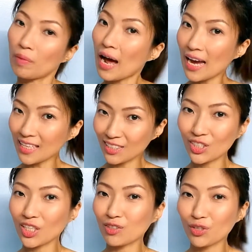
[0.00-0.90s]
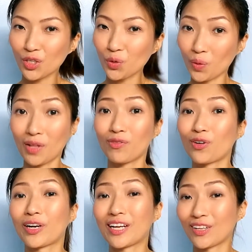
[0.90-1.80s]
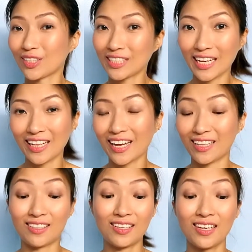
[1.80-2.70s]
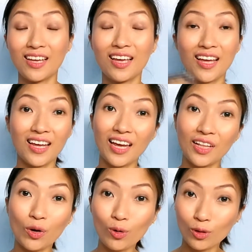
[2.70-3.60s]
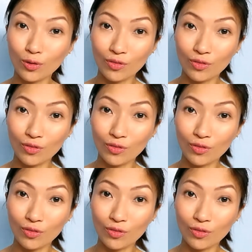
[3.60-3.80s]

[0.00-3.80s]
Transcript: highly suggest for you to wait for Inglot sale and get a hold of